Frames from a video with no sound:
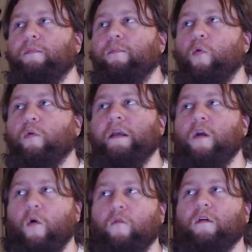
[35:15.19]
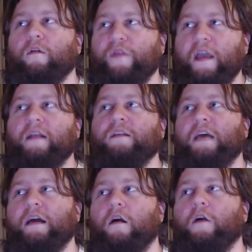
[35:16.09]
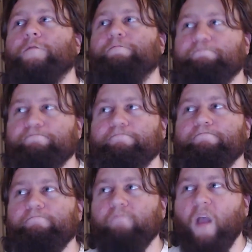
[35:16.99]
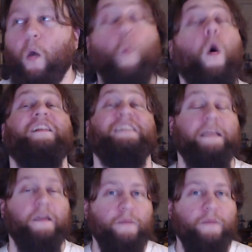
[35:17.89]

porting over things that are wanted.